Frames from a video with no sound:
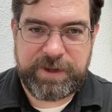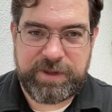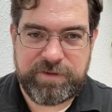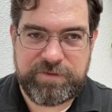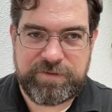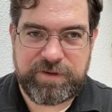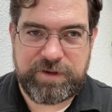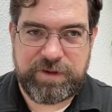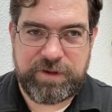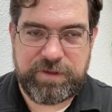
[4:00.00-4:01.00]
is
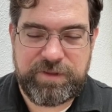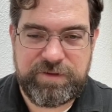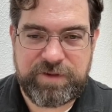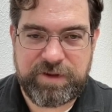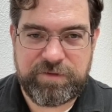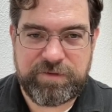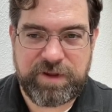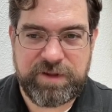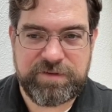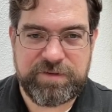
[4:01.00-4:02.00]
these
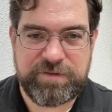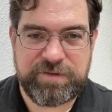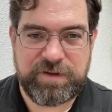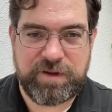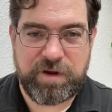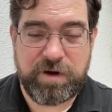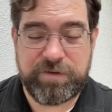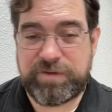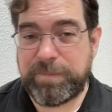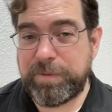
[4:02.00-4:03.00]
exercises are
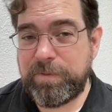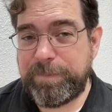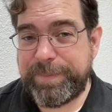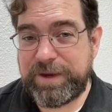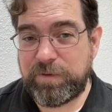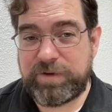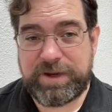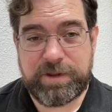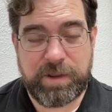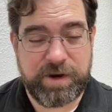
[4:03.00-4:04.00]
simple. They don't
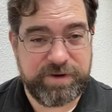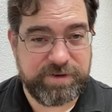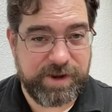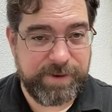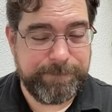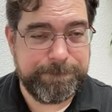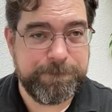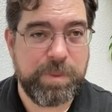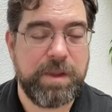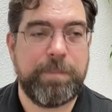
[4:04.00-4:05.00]
take a lot of time,
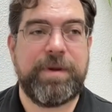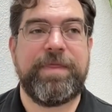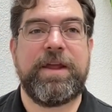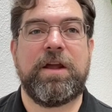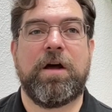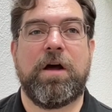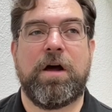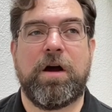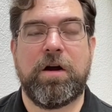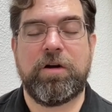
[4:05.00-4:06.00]
but they
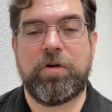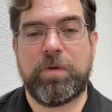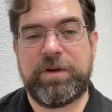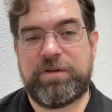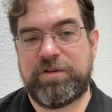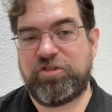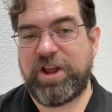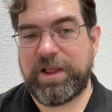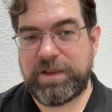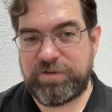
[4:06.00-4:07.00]
are going to
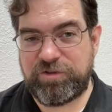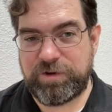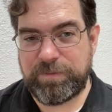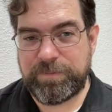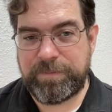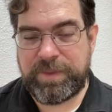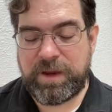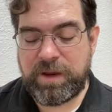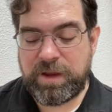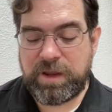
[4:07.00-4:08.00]
challenge you.
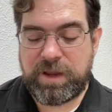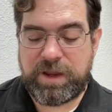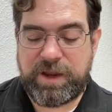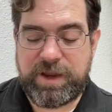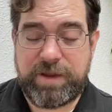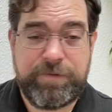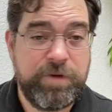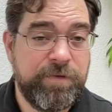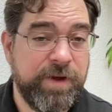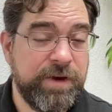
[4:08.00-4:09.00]
If
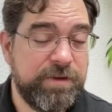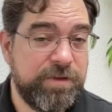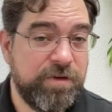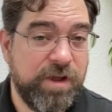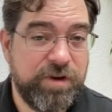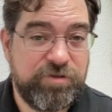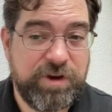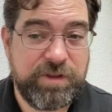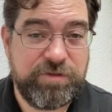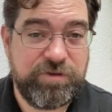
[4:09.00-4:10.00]
you find that they're not
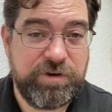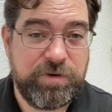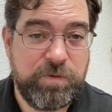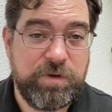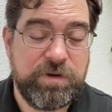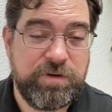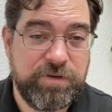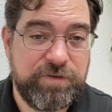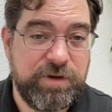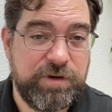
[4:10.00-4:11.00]
challenging you, you
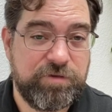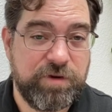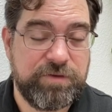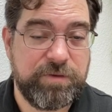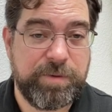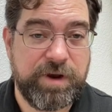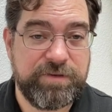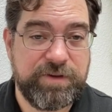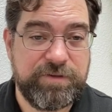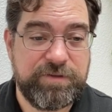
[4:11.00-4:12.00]
just need to trust the
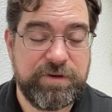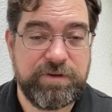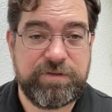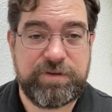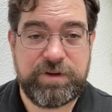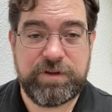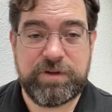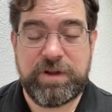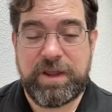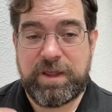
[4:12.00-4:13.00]
process. There is
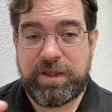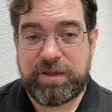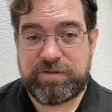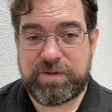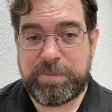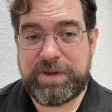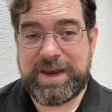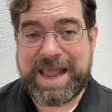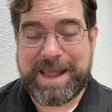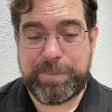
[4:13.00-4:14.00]
still something
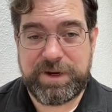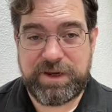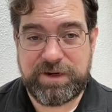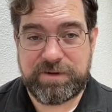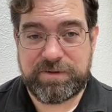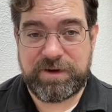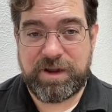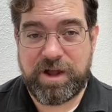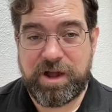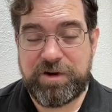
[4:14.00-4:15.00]
happening
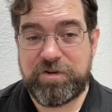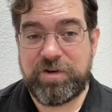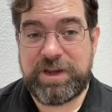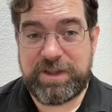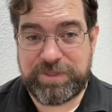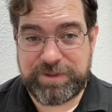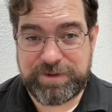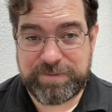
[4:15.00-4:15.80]
underneath